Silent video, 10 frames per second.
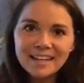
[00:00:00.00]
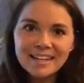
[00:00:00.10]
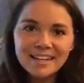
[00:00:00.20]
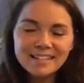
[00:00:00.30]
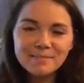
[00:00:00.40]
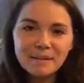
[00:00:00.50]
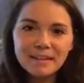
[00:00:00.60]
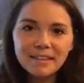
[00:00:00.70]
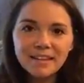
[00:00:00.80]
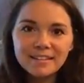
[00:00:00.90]
Nick's been
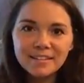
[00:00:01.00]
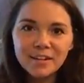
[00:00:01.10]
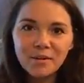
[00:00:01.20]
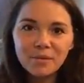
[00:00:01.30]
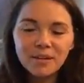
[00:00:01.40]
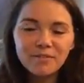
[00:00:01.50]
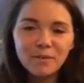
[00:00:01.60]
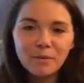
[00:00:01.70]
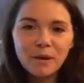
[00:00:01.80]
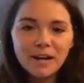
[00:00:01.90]
in London all week
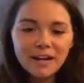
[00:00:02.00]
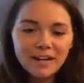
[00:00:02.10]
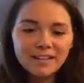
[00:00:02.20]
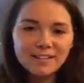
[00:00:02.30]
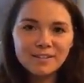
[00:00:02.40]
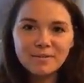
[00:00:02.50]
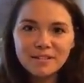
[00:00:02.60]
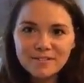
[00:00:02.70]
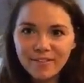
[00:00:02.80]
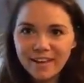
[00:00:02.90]
for work, and so
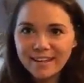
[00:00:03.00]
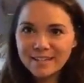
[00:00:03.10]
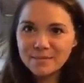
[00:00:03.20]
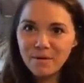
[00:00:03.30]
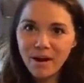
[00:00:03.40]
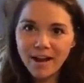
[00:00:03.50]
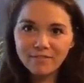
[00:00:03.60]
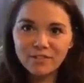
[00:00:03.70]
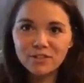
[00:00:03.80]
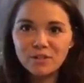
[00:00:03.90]
he's flying in tomorrow
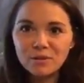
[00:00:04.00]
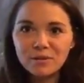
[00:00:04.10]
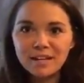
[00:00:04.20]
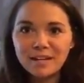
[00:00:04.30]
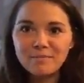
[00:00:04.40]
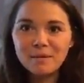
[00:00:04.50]
afternoon and going to